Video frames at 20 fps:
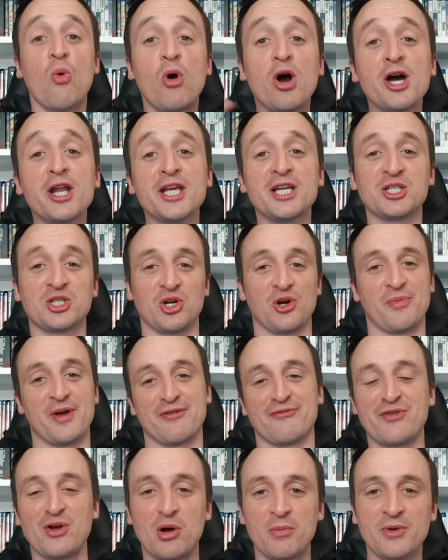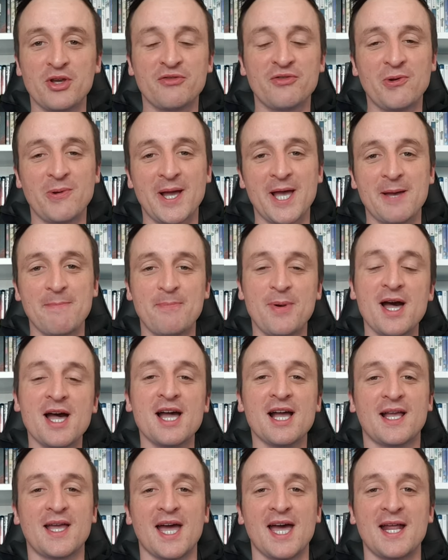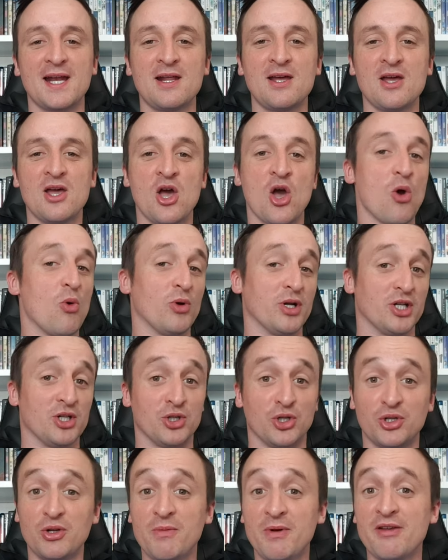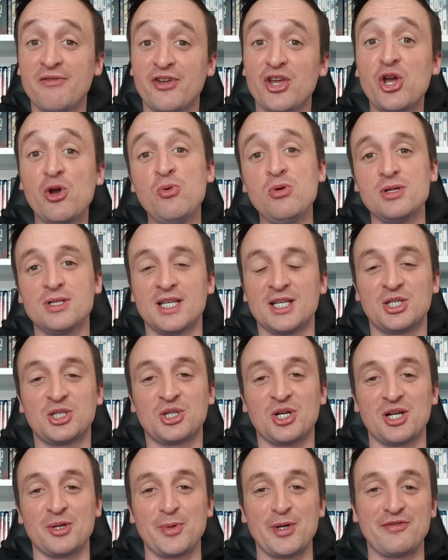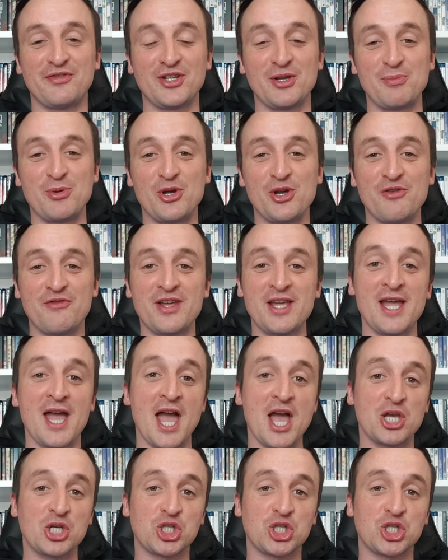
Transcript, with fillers: What is up, everyone? MovieWayne back again with another review. This is going to be for the movie